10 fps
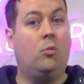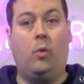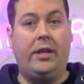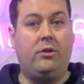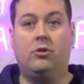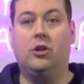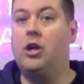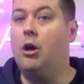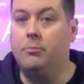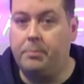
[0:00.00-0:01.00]
where you can
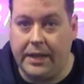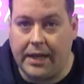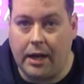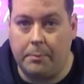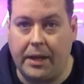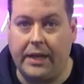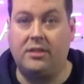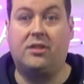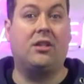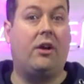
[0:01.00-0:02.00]
go and pick up a
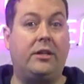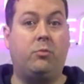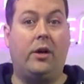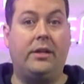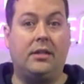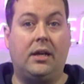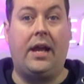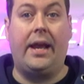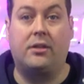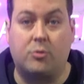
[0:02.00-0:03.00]

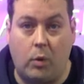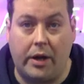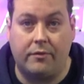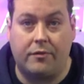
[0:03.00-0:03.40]
Sidewinder X1,